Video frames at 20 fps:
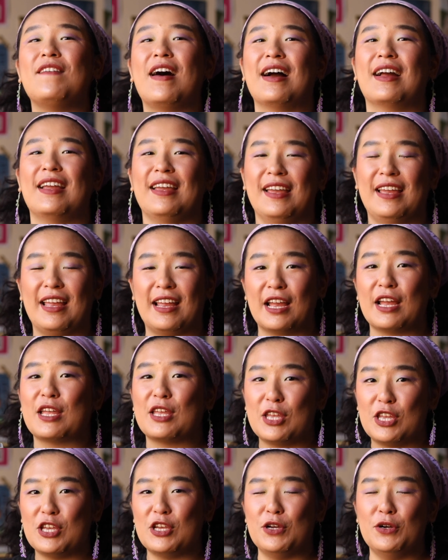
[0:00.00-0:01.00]
fucking
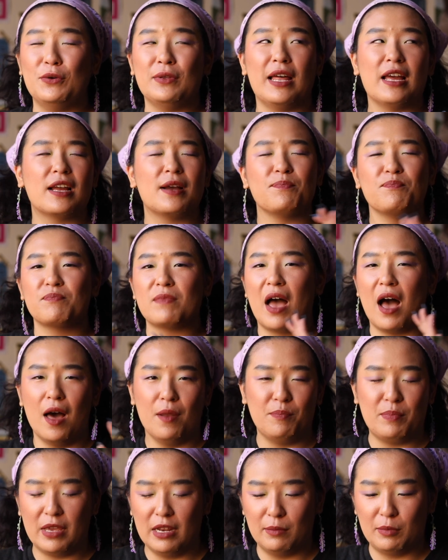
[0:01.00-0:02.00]
cute, like
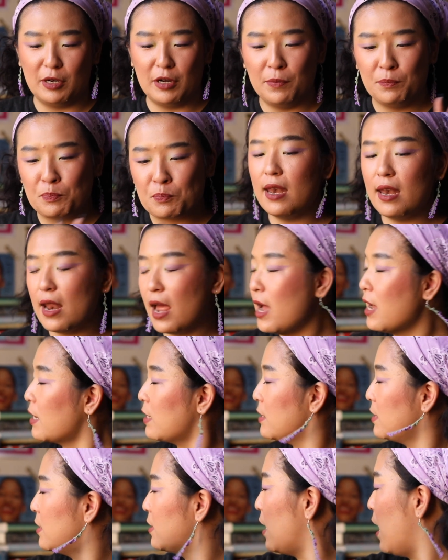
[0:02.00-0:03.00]
unbeatable.
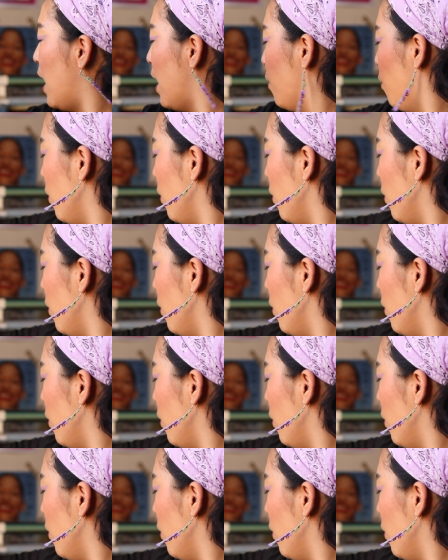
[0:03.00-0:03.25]
Next, I